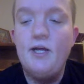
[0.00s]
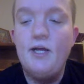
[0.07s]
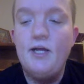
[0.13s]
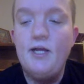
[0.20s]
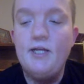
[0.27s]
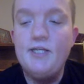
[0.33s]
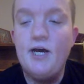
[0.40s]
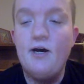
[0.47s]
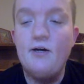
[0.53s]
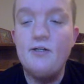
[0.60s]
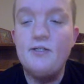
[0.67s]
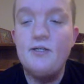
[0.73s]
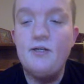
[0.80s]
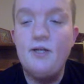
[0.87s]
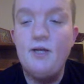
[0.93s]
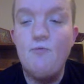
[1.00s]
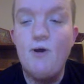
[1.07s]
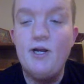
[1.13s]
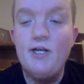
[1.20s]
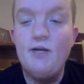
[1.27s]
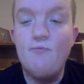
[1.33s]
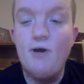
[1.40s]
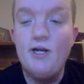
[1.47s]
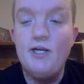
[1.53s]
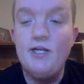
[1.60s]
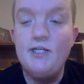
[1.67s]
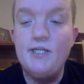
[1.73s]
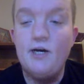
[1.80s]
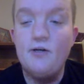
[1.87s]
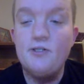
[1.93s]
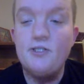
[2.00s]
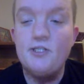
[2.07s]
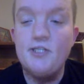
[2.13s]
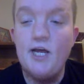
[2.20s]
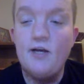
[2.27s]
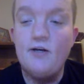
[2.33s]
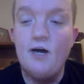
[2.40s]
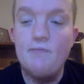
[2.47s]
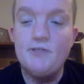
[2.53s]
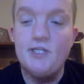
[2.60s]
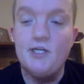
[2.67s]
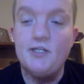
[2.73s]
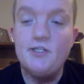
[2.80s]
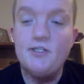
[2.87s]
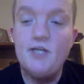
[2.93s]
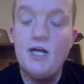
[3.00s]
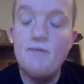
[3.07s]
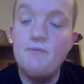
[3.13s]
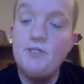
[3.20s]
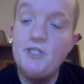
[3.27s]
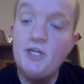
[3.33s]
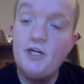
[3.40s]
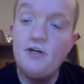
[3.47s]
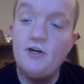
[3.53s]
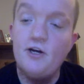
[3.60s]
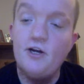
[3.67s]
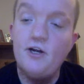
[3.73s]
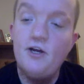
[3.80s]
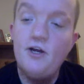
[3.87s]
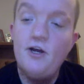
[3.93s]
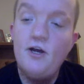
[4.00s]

he tells when he when he tells the Cyclops this, and in particular,